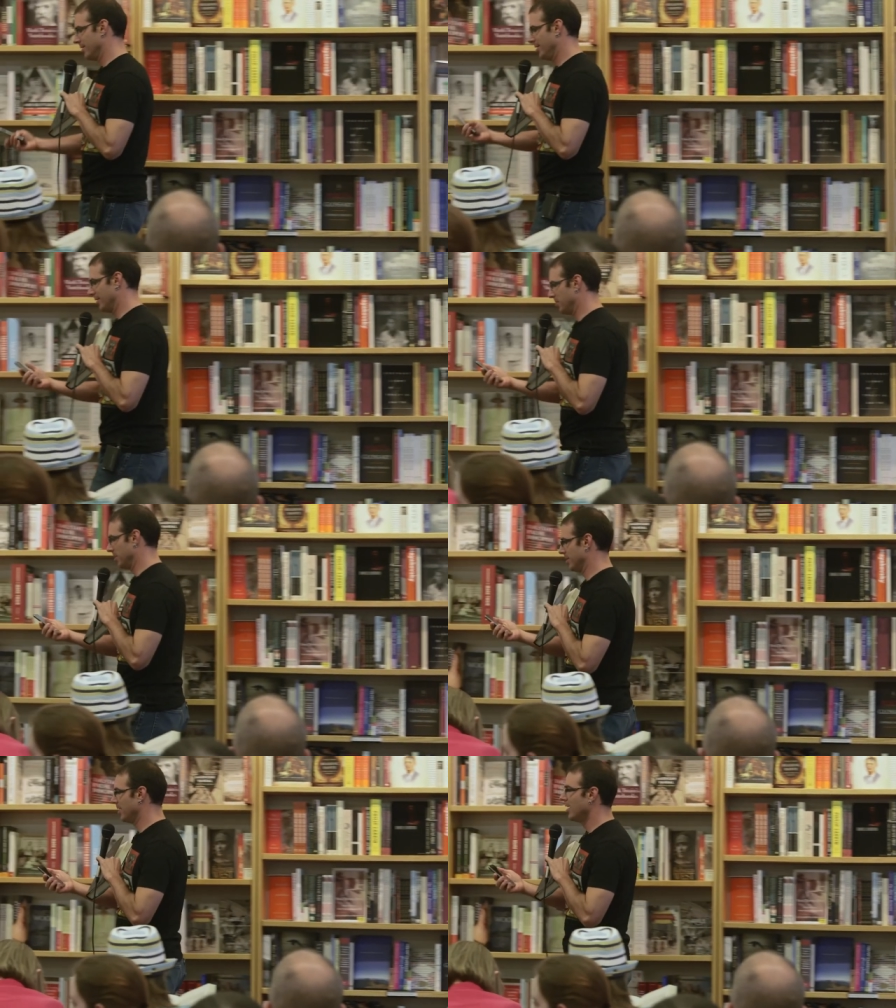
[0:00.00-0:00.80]
Uh-oh.
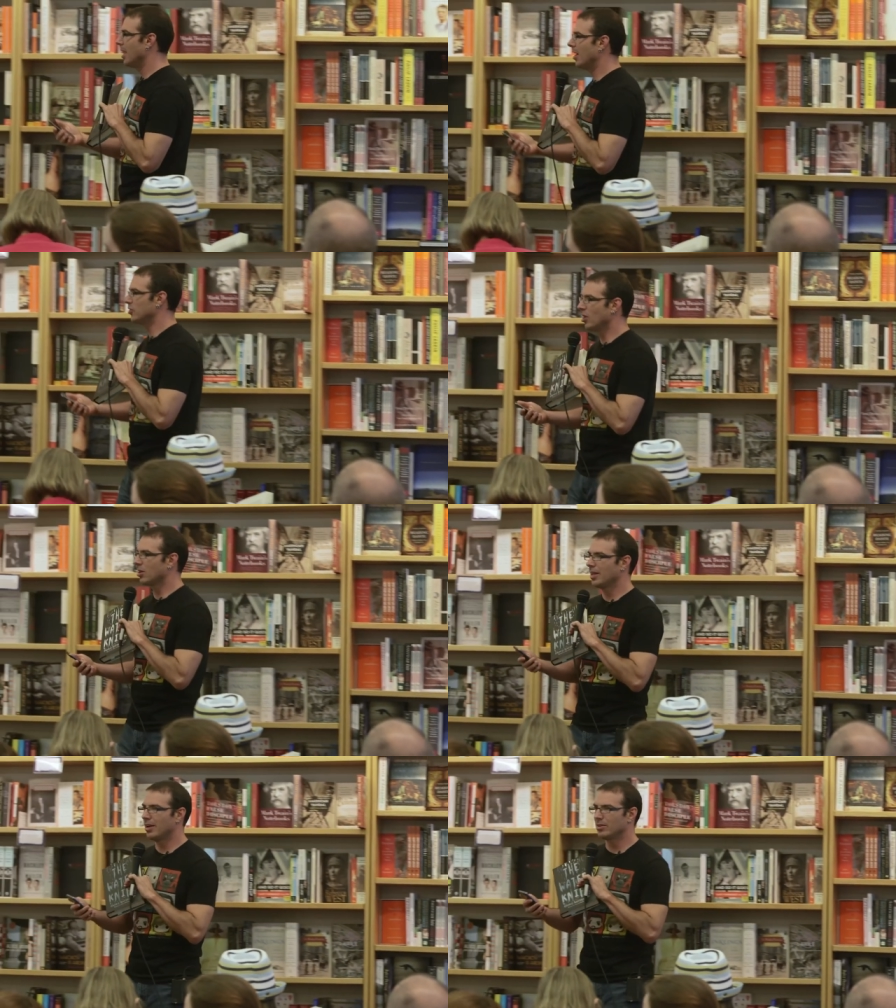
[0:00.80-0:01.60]
I'll talk
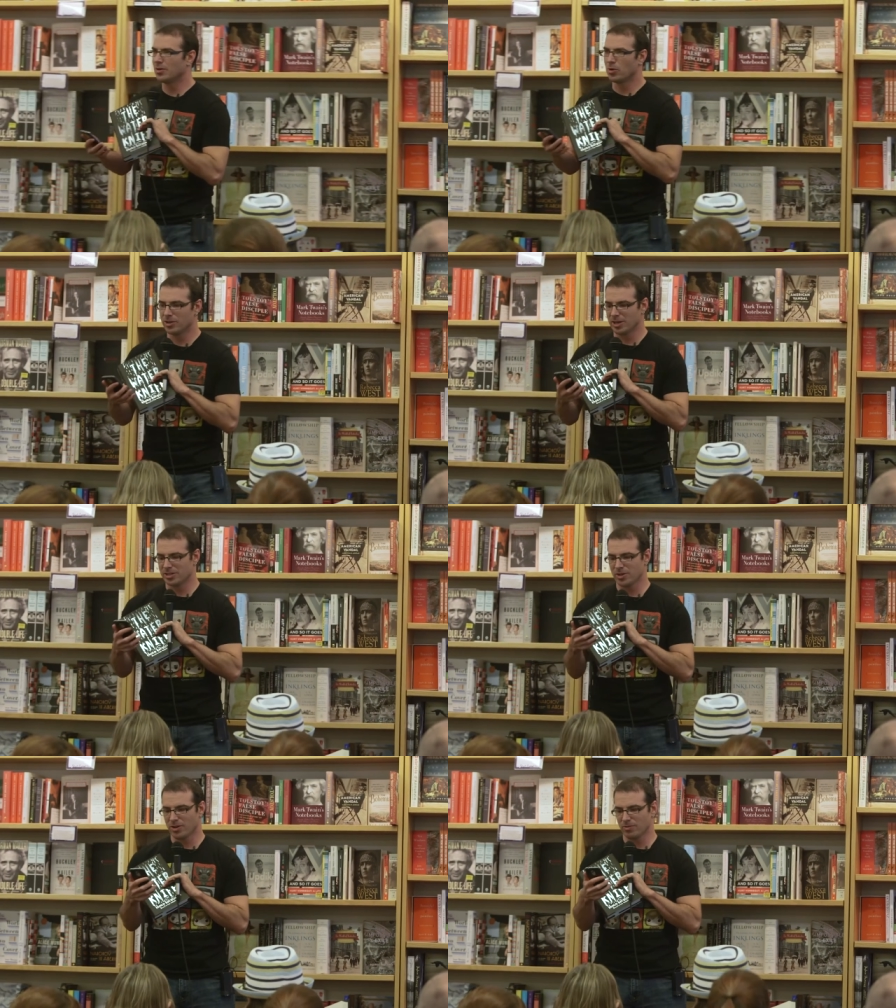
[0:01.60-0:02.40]
loudly while you guys
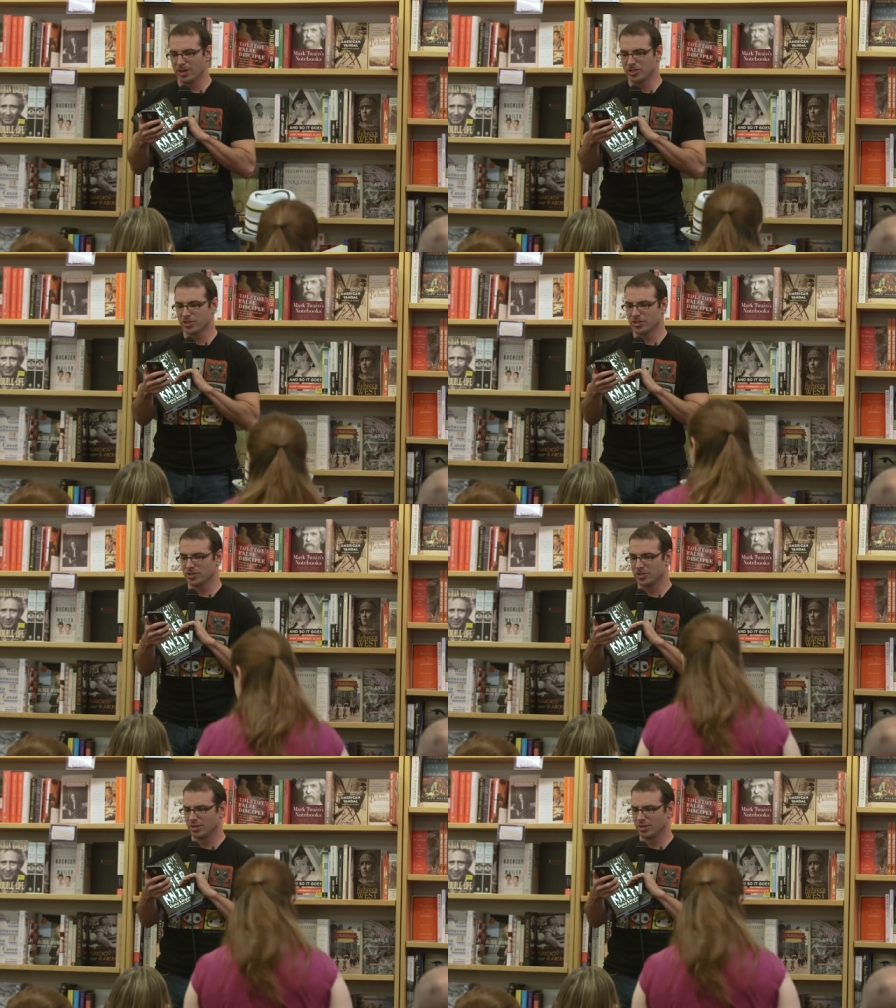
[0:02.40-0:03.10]
go to the registers.